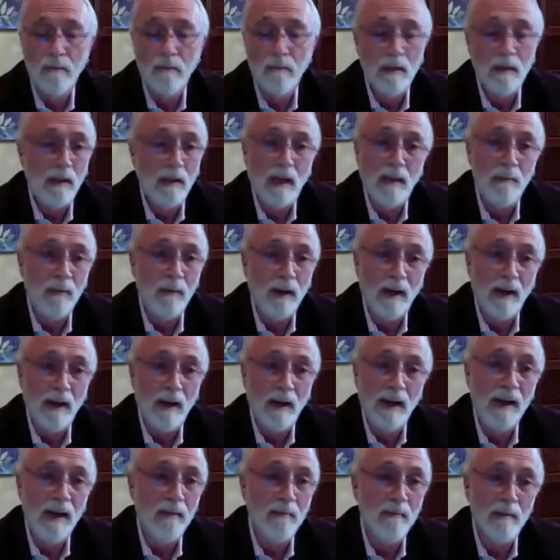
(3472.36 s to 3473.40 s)
am a
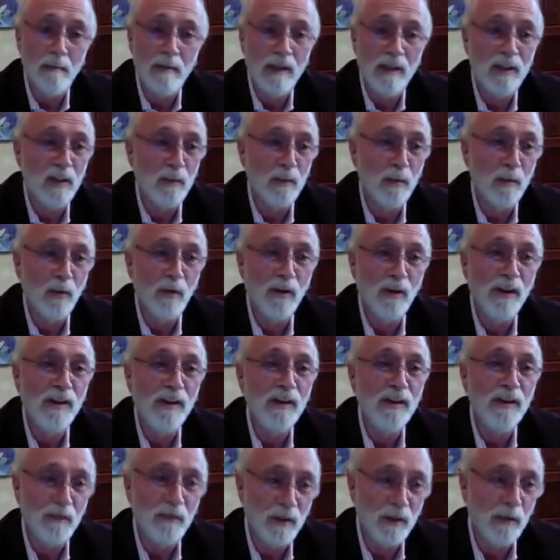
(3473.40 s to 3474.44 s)
big supporter, and you're
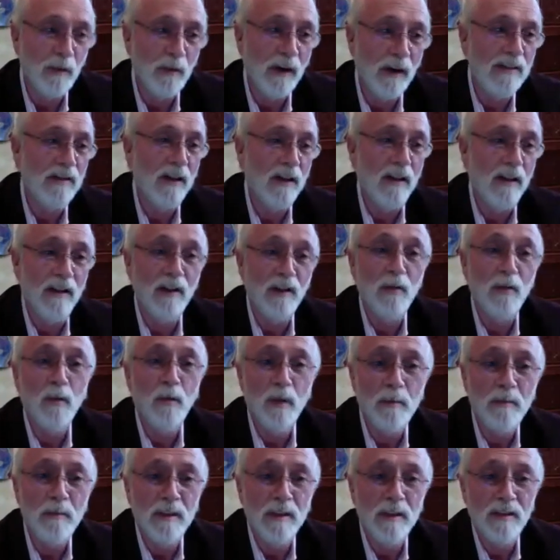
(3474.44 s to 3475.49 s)
right, Shiloh, you would be
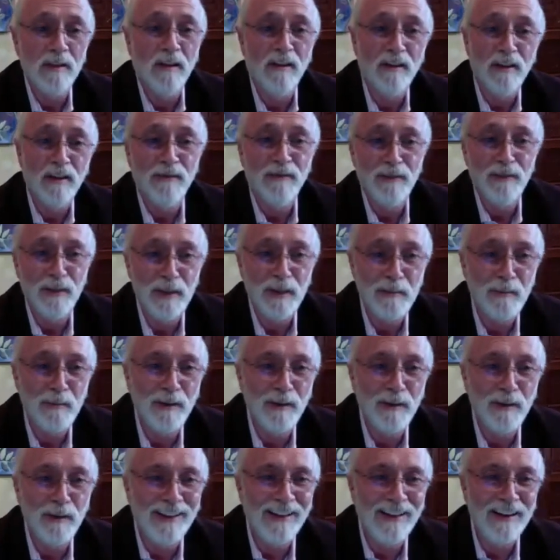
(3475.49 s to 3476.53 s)
slaughtered if you didn't bring
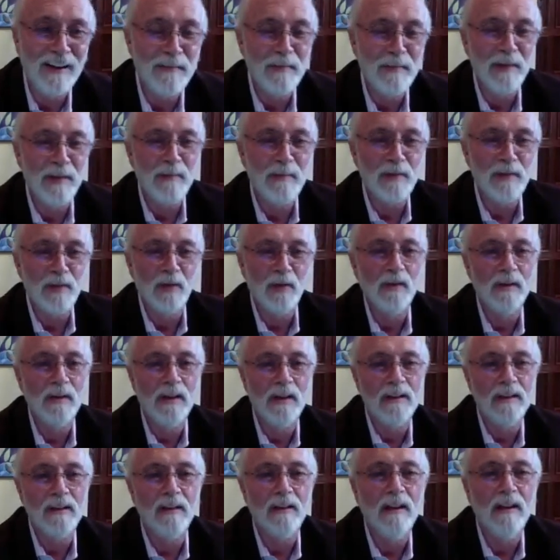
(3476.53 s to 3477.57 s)
that up. I'm sure
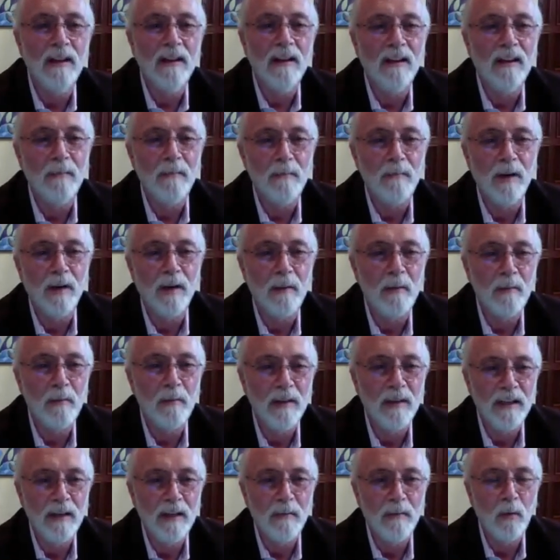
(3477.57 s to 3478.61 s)
that's probably
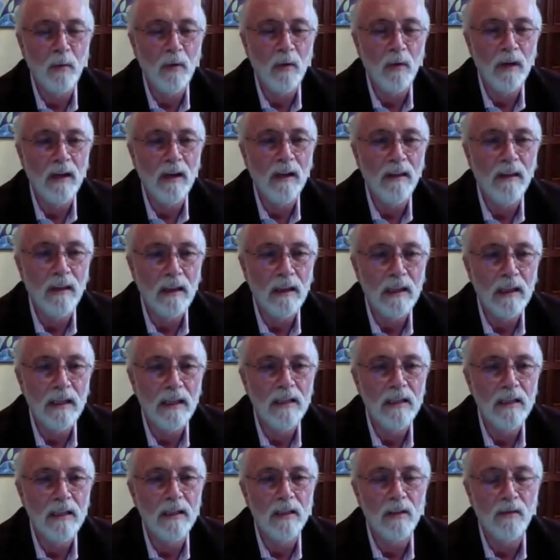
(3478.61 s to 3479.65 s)
number one on the
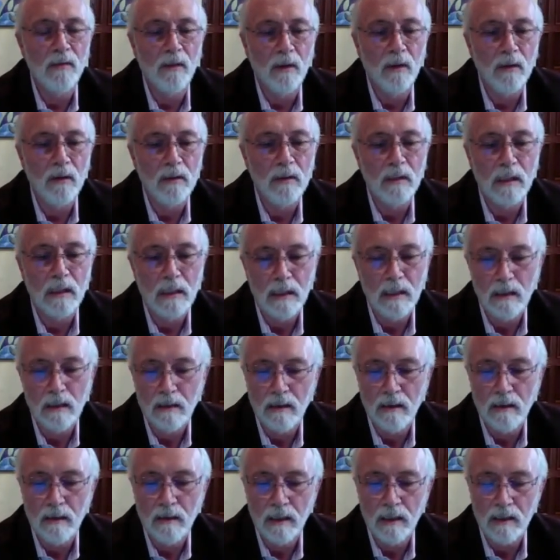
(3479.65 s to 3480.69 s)
list as far as getting
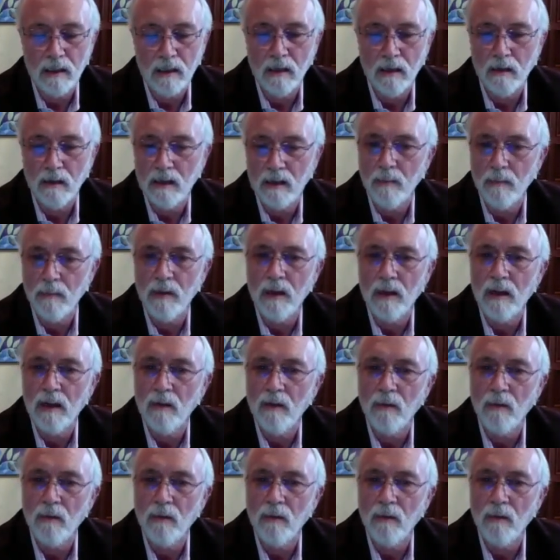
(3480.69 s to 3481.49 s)
things done. Kim and I have